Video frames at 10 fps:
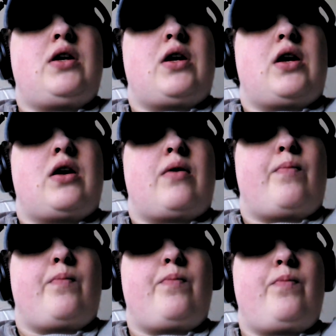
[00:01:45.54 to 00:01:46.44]

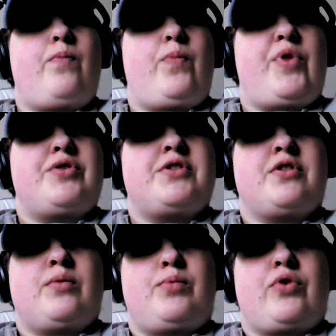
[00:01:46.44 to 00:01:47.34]
um, there's a
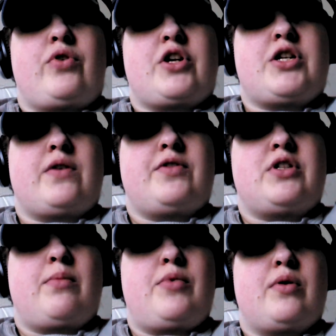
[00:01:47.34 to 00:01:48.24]
certain progression of
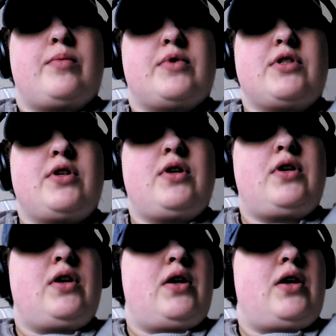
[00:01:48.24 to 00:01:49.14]
symptoms,
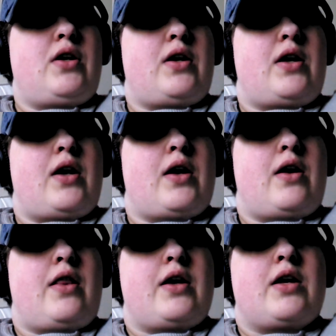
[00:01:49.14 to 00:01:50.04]

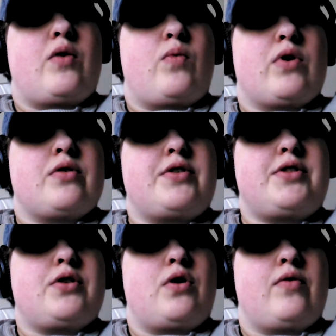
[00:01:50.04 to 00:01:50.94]
and they get
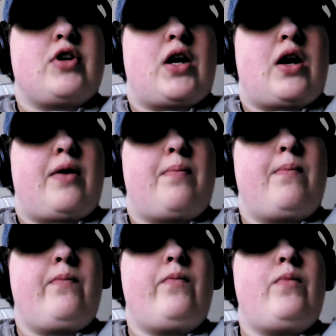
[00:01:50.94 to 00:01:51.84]
worse over time.
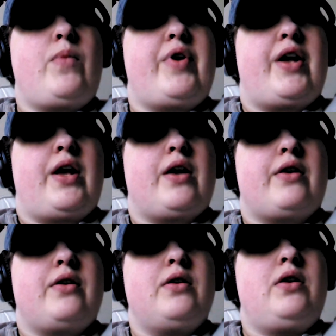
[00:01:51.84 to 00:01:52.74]

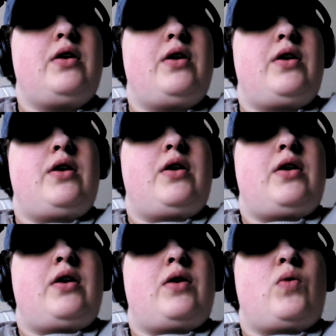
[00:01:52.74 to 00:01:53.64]
And
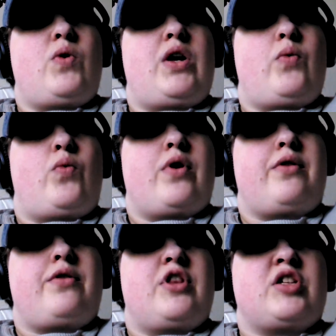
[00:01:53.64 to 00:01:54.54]

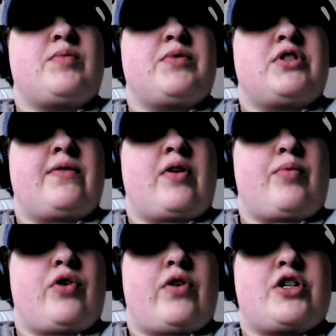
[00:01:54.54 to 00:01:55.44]
with the specific
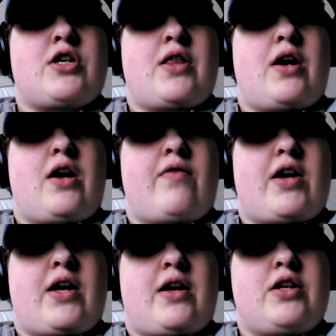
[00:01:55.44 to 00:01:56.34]
progression that I've
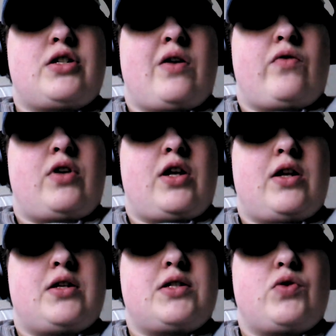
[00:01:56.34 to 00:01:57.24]
had, it generally
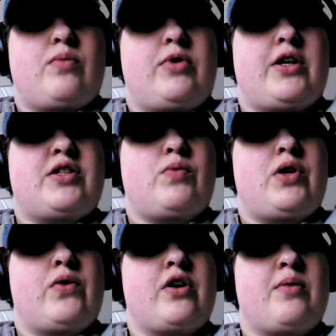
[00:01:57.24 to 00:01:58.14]
leads to a place where
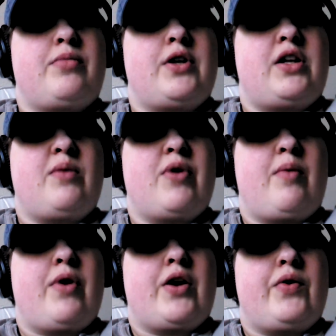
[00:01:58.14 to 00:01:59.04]
you are completely
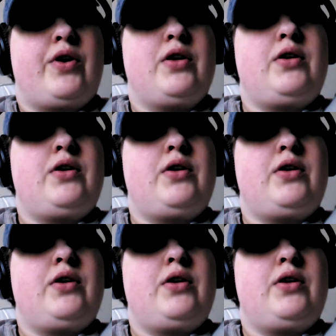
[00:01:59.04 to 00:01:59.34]
bedbound.